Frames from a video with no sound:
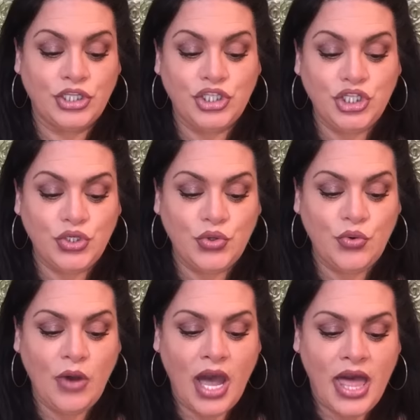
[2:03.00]
can
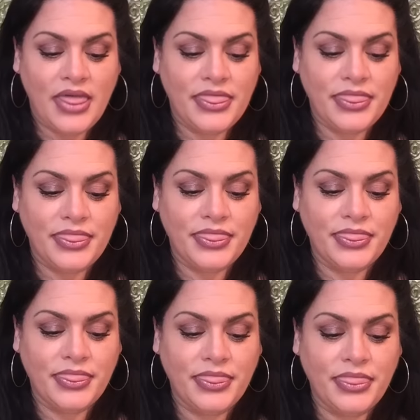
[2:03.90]
do
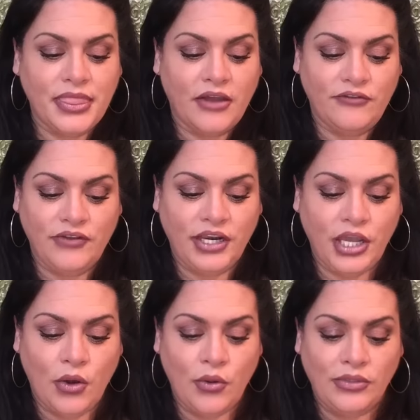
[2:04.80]
a
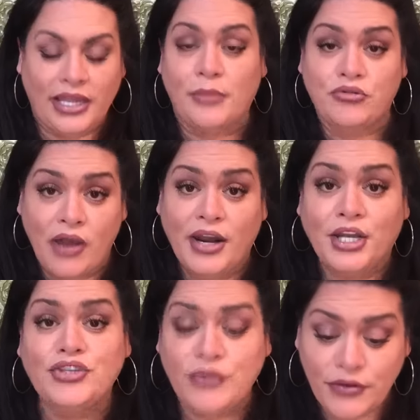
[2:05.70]
video like a
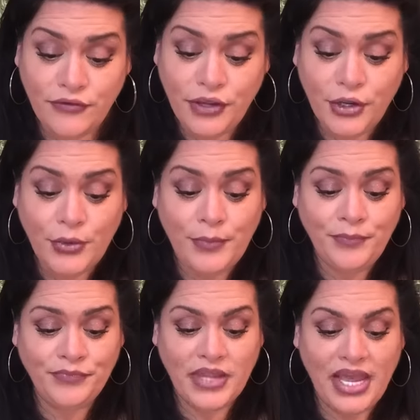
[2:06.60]
product review,
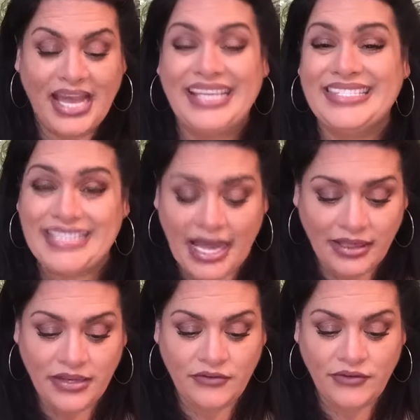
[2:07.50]
a
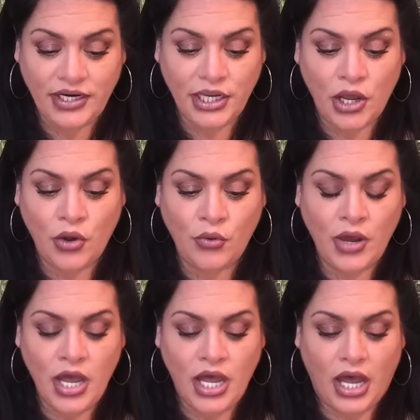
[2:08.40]
styling
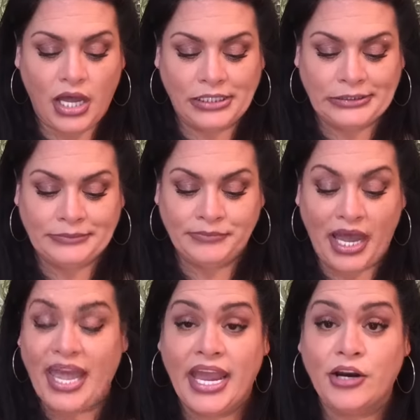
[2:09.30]
video, um,
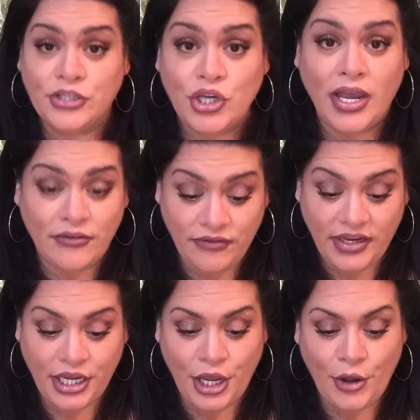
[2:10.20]
a hair dye
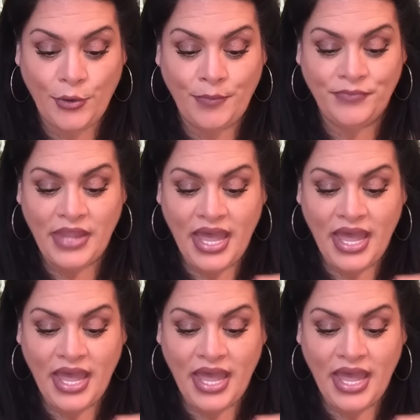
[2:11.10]
video,